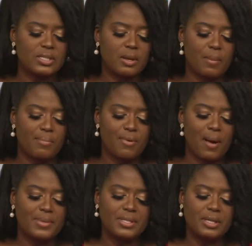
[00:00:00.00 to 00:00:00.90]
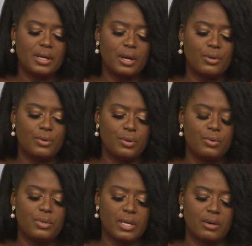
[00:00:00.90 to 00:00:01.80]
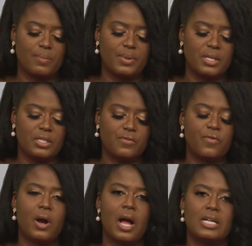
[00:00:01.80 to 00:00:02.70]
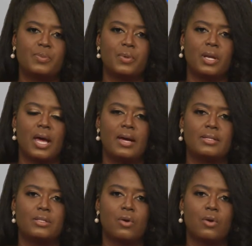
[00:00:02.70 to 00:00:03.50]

some promising new therapies for hospitalized